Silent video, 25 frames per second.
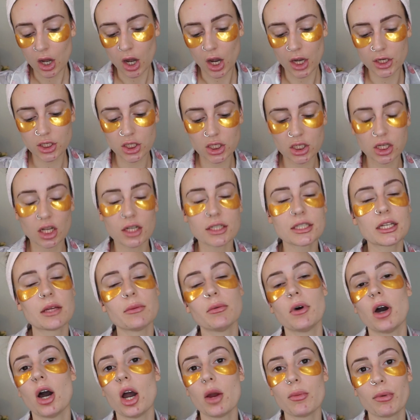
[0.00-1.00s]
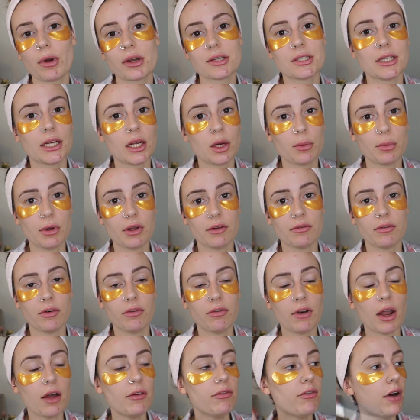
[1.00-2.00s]
I just like to give my eyebrows a little bit of a
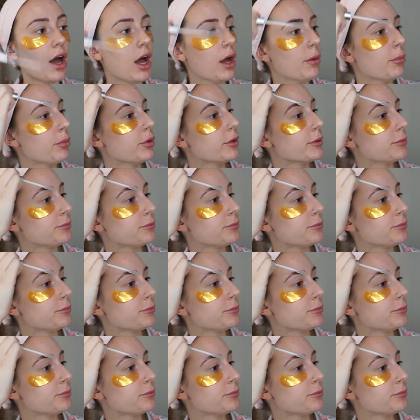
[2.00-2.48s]
fluff up.